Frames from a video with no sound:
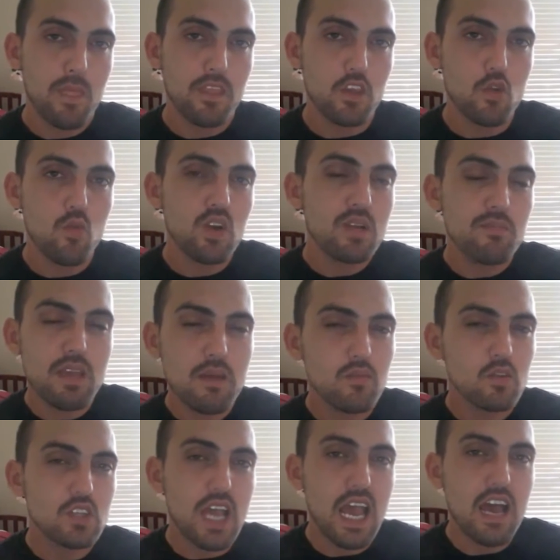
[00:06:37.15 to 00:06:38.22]
You wouldn't be
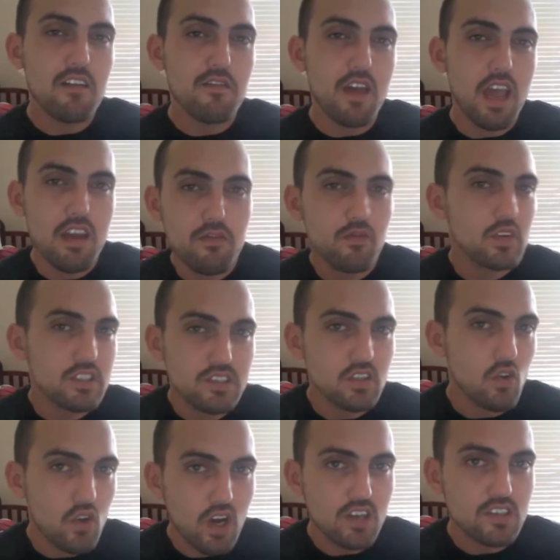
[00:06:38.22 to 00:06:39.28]
able to have every
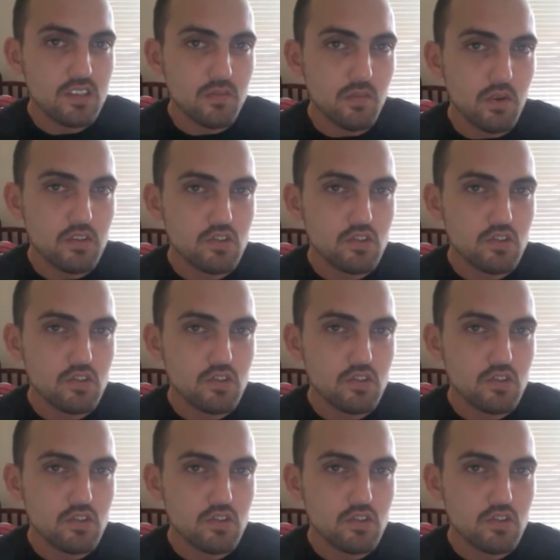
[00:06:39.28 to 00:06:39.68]
single customer,